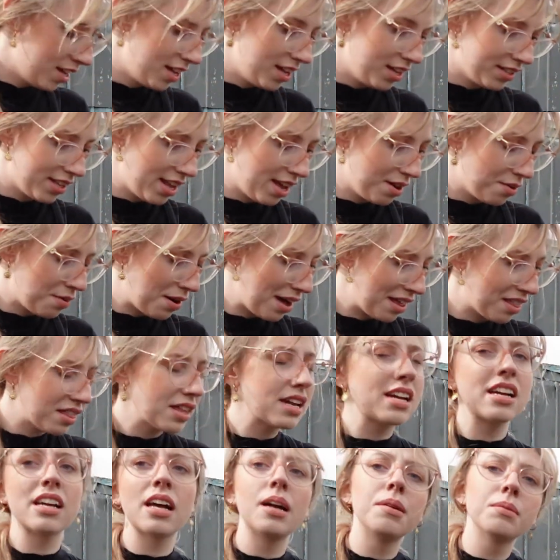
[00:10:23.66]
So I
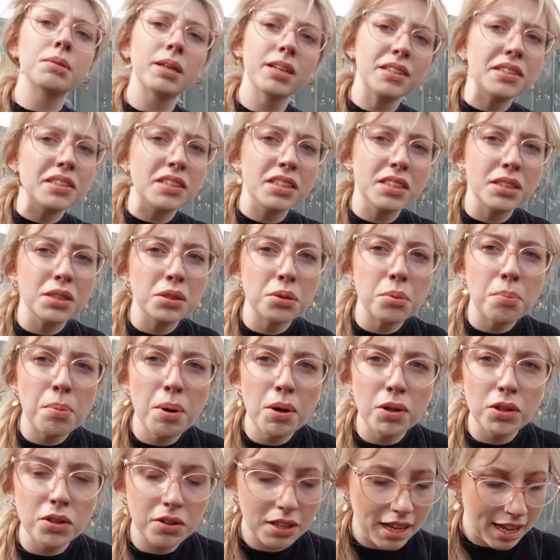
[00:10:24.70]
think I'm going to
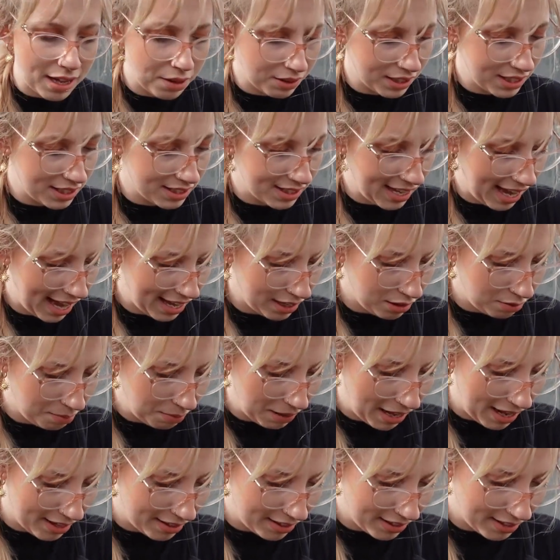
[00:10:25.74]
pull out these kale
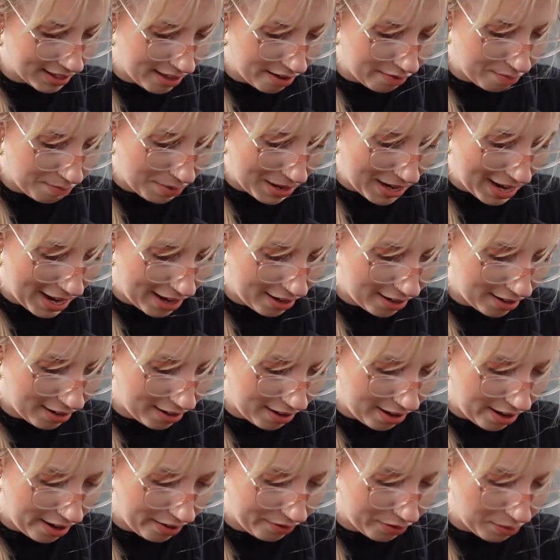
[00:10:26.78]
plants that have been in
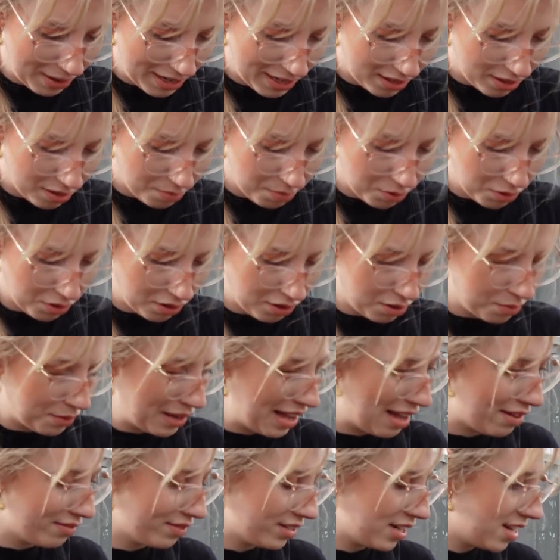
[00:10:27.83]
over winter but that we
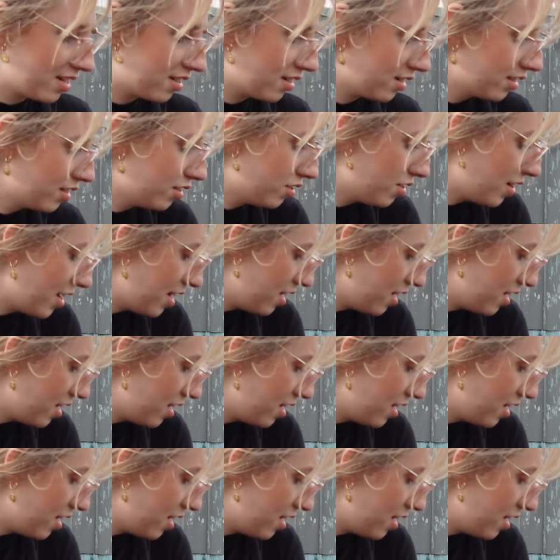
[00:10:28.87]
haven't actually done